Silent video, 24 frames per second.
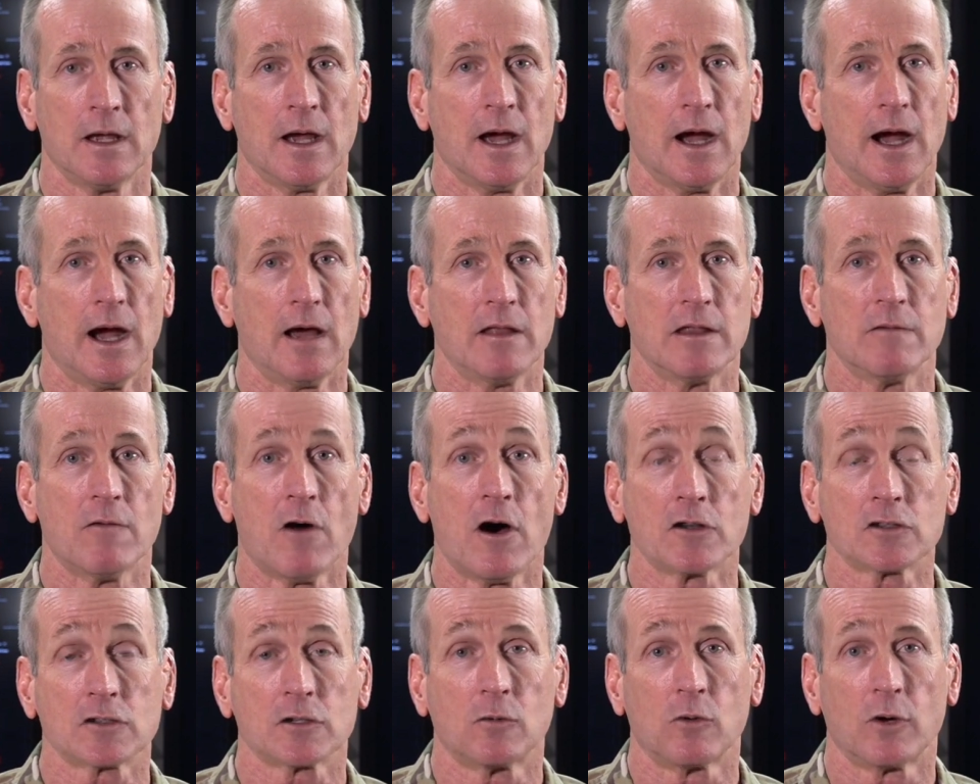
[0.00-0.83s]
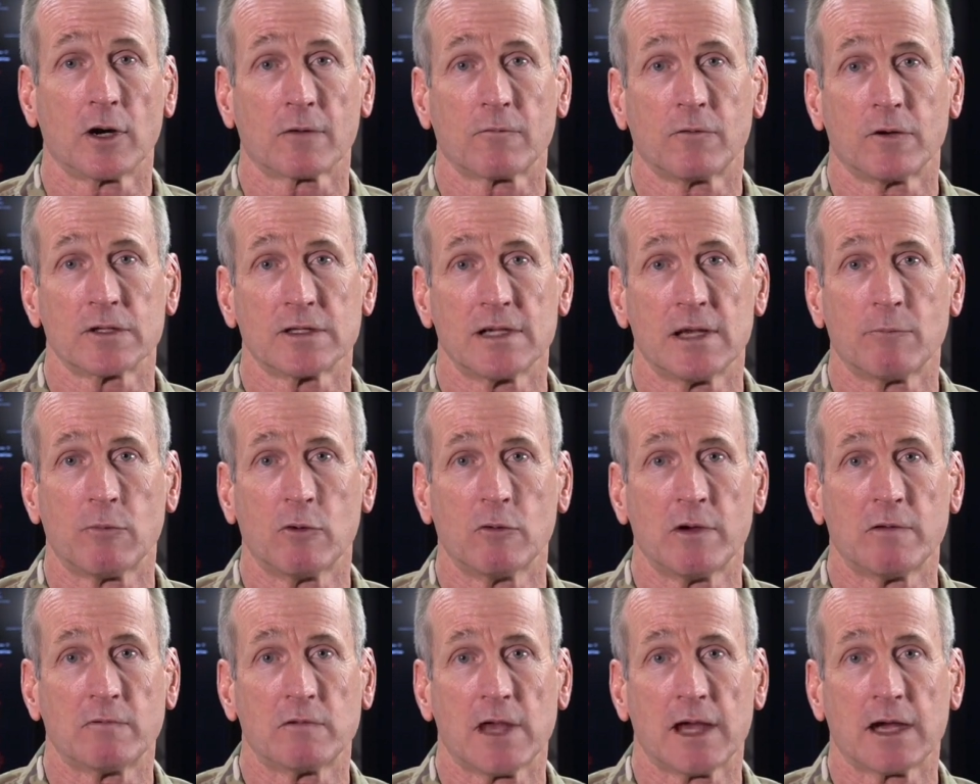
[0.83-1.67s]
Uh, they've also worked, for example,
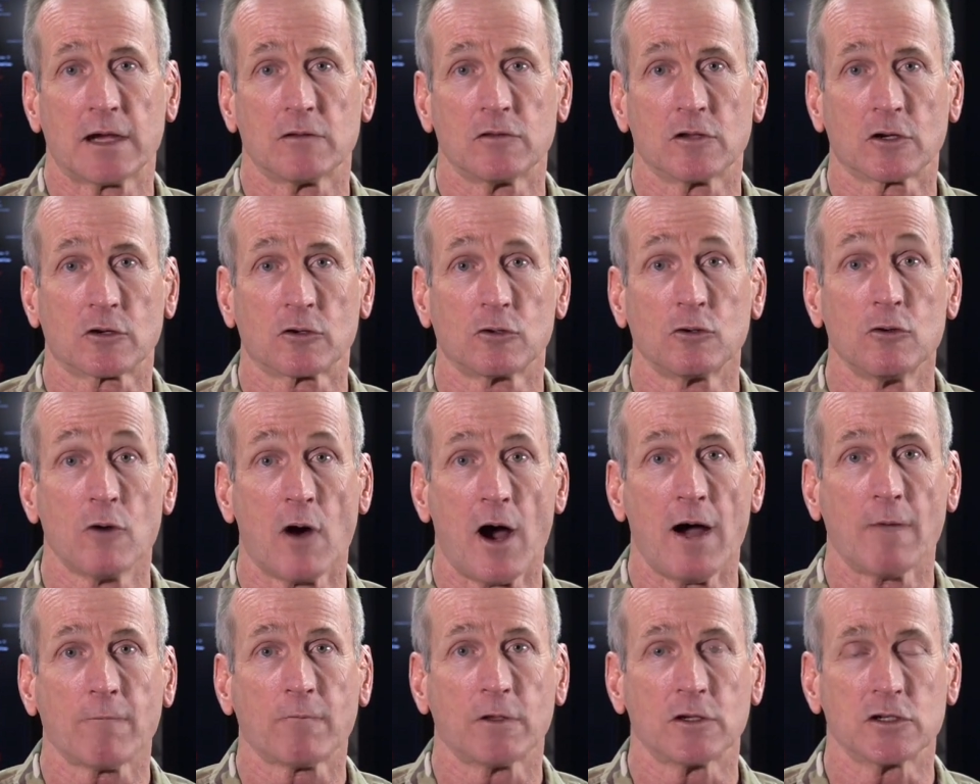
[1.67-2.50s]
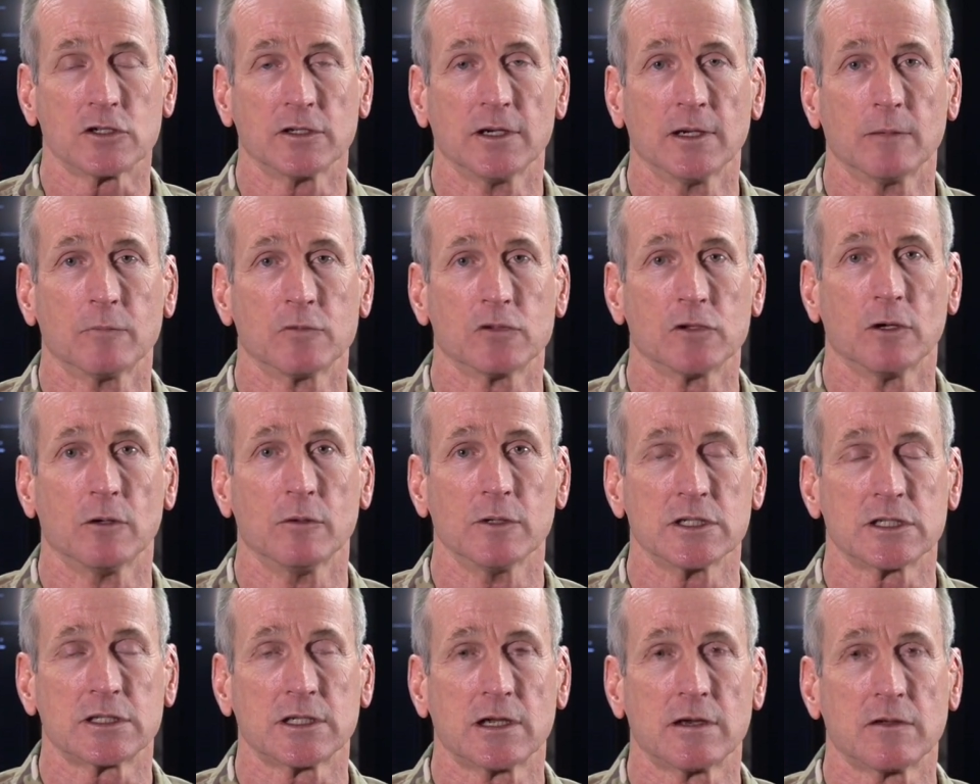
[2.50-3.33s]
we've taken the crew off the ship. So
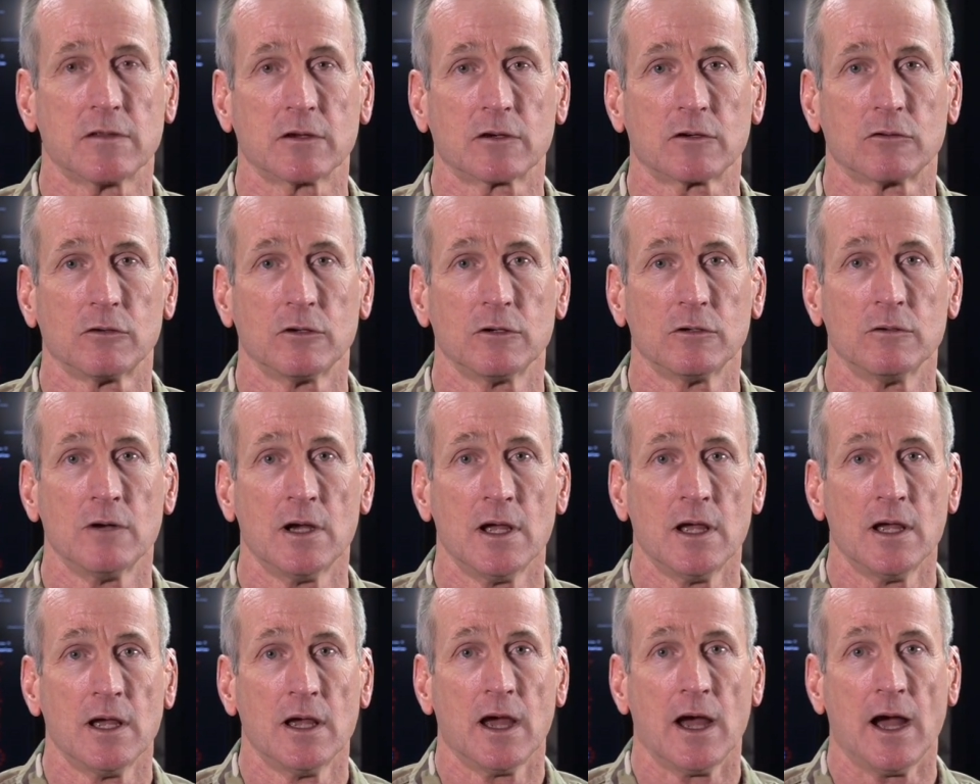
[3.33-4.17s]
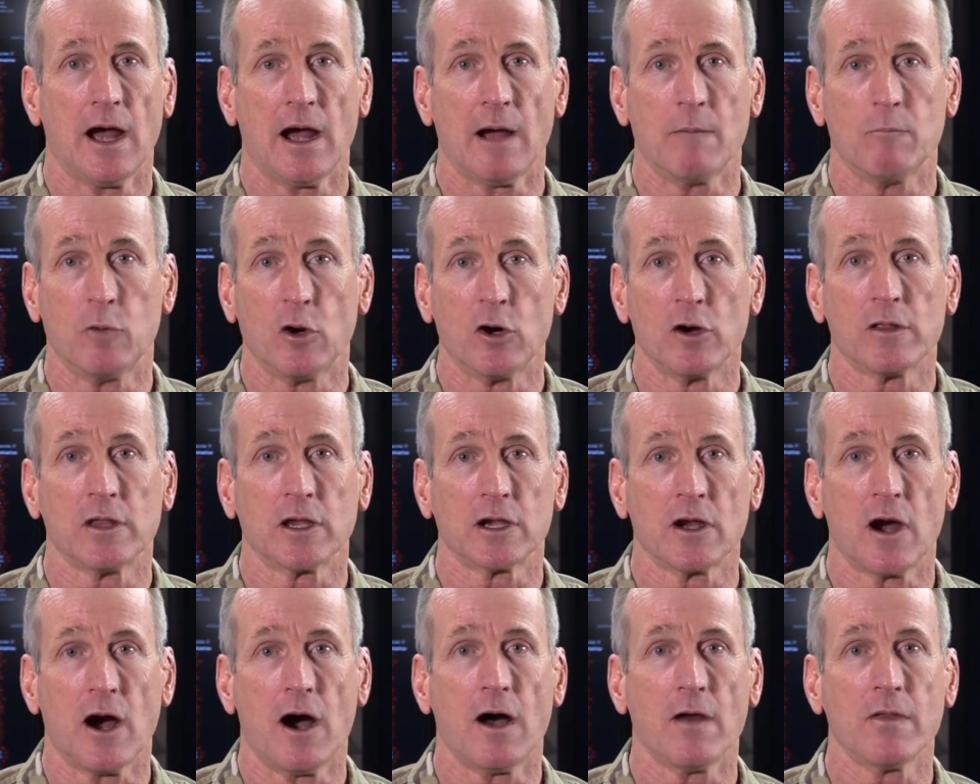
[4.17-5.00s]
instead of the crew uh,
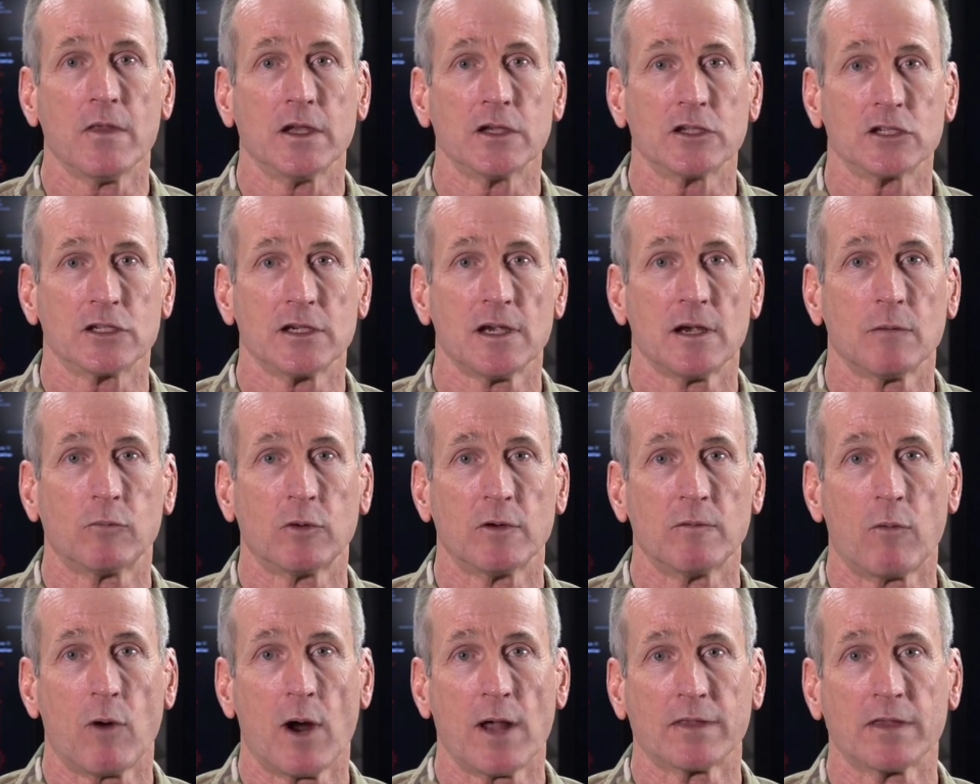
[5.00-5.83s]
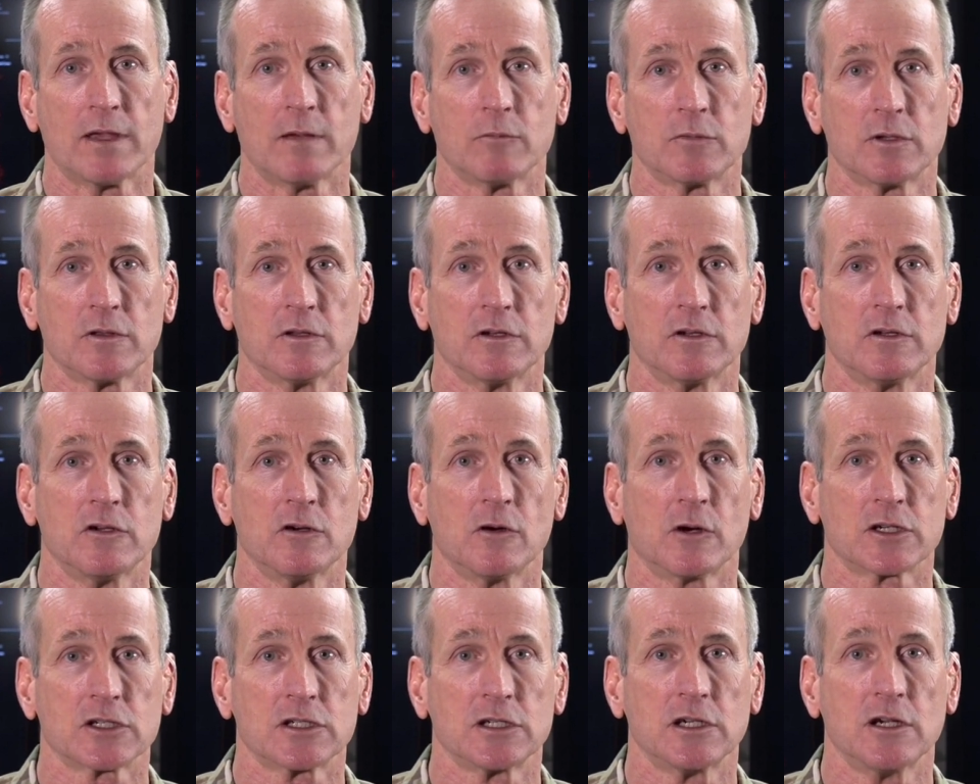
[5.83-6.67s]
berthing on the ship, we brought them to the New
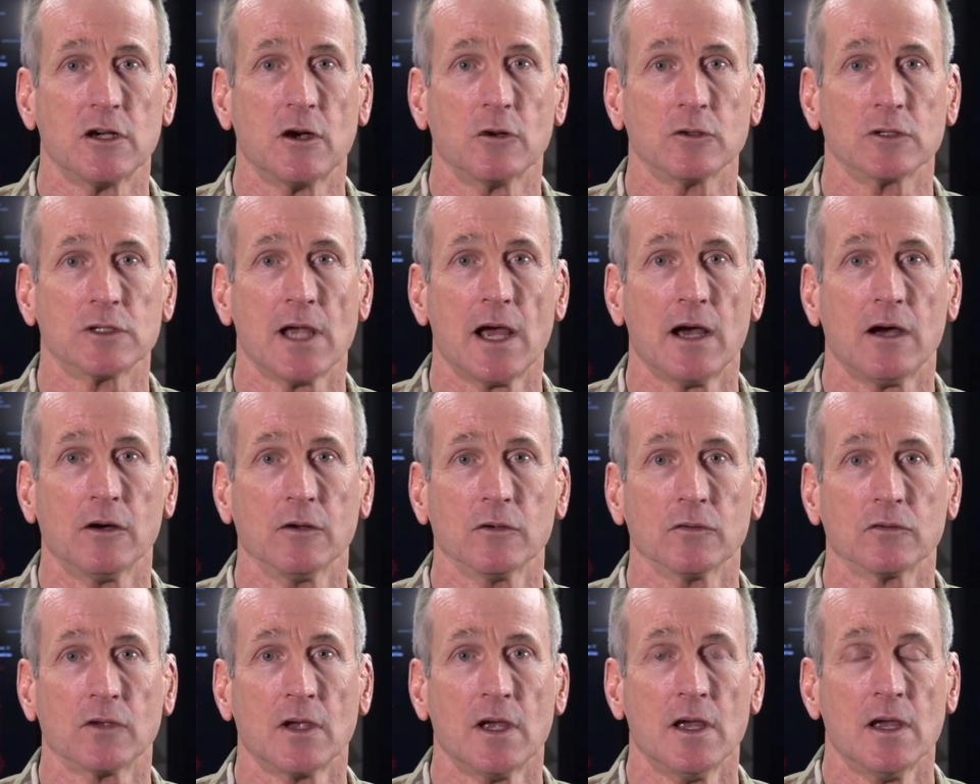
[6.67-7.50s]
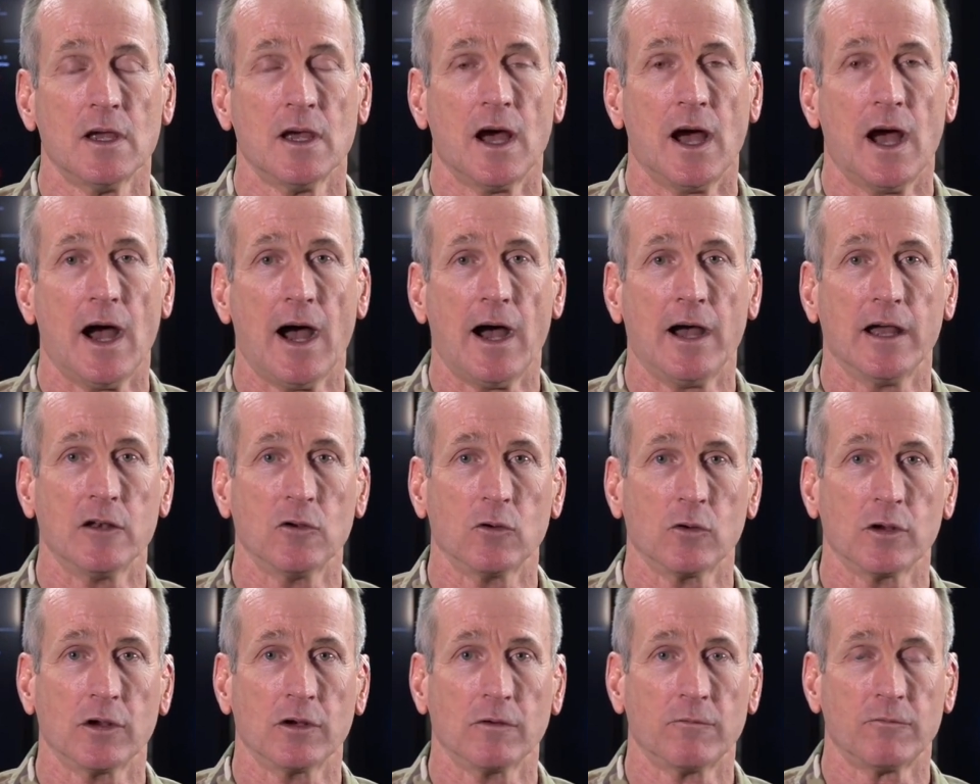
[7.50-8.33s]
York City hotels uh, in
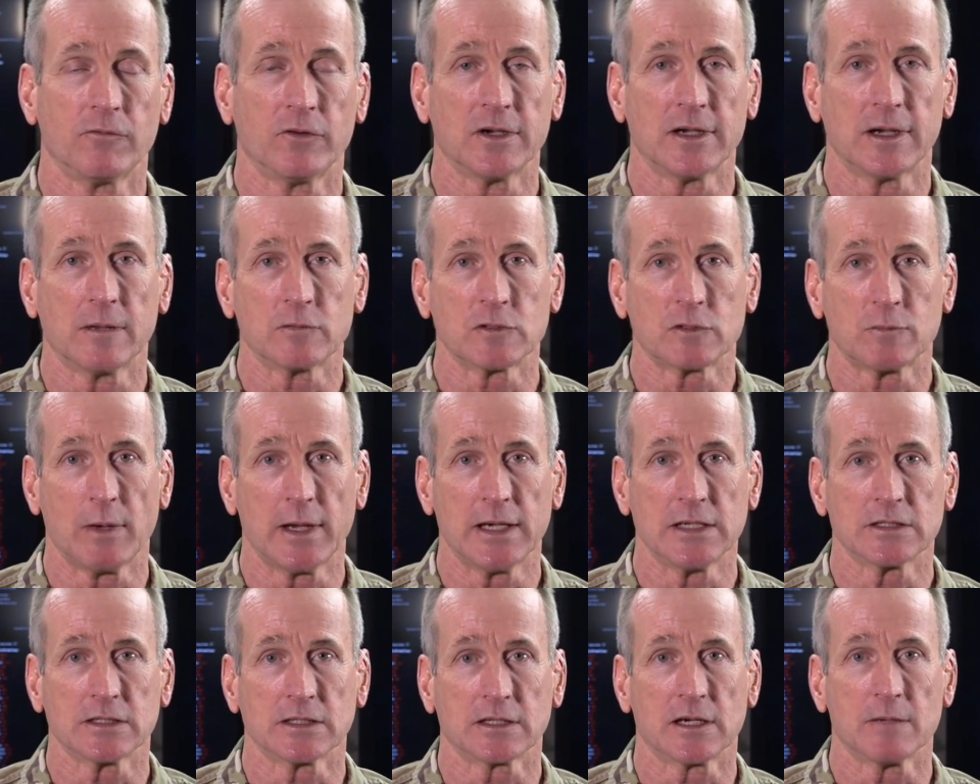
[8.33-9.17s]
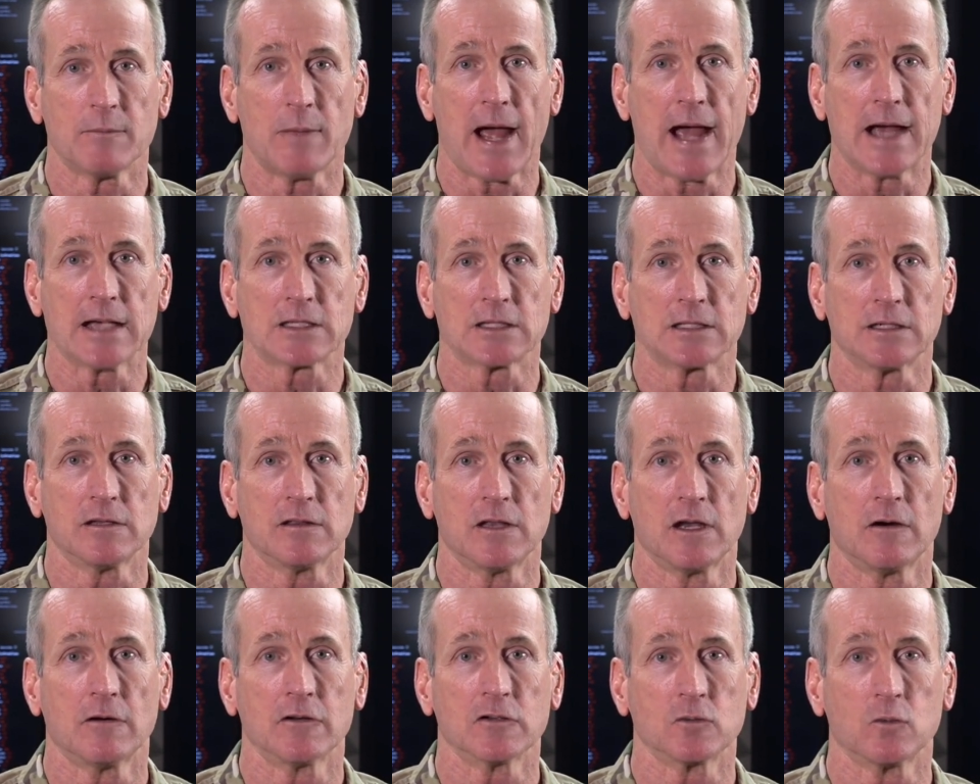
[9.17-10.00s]
order to free up space and capacity
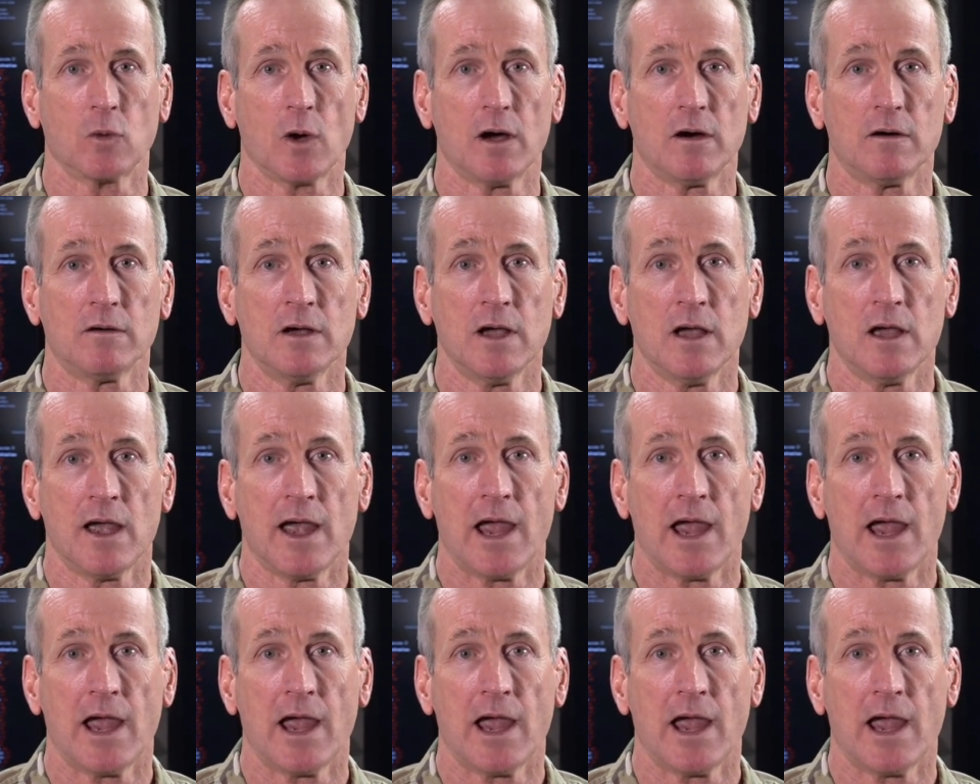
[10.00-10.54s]
there as well.